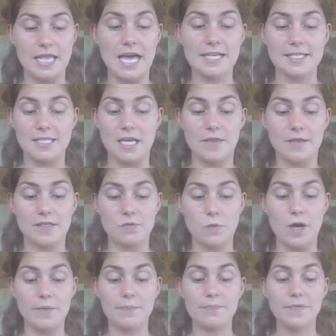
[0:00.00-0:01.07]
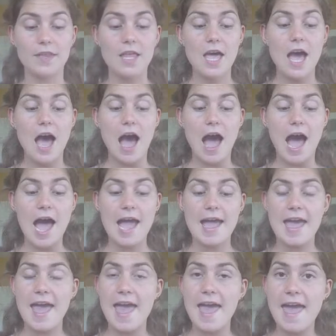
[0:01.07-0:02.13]
And lastly on this one,
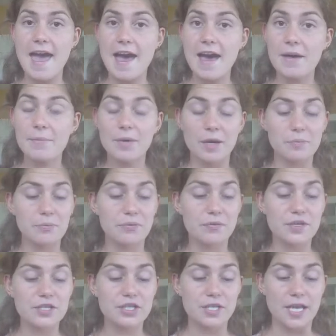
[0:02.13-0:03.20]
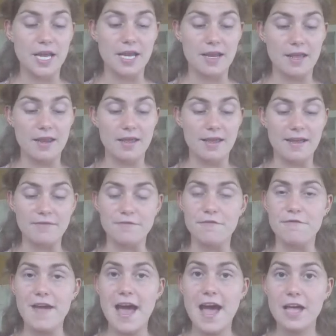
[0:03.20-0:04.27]
I am appreciated and
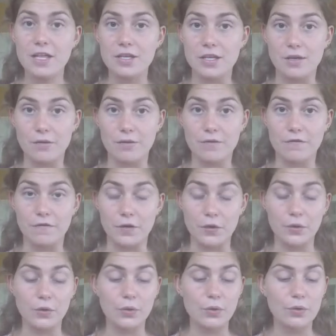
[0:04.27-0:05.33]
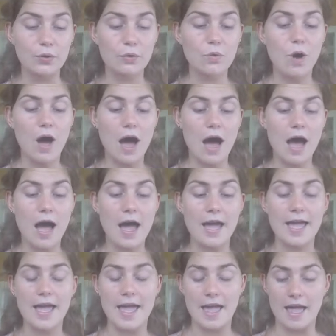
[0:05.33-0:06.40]
valued for who
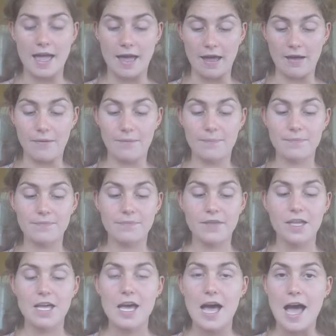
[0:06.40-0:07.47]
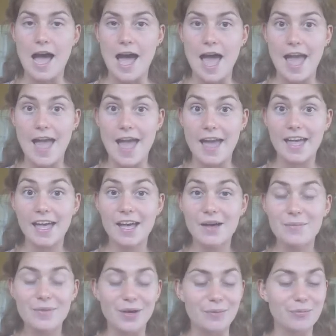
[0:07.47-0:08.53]
I am. I
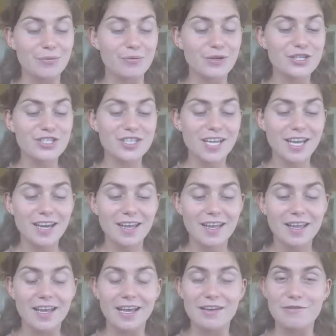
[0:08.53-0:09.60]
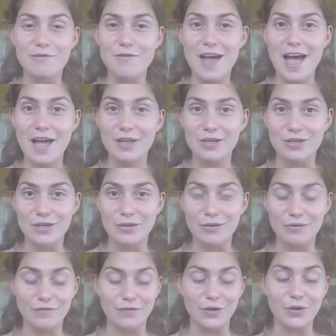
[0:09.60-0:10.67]
am appreciated and
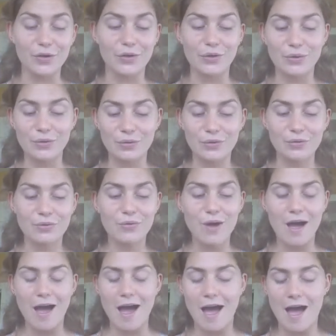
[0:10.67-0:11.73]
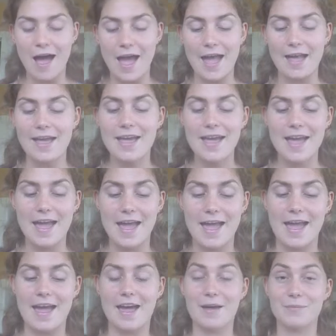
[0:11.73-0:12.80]
valued for who I
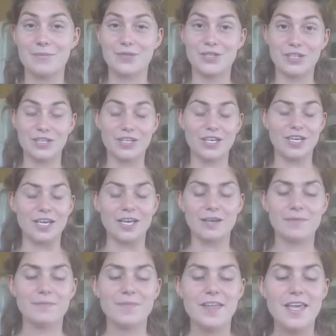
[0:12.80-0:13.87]
am. Good.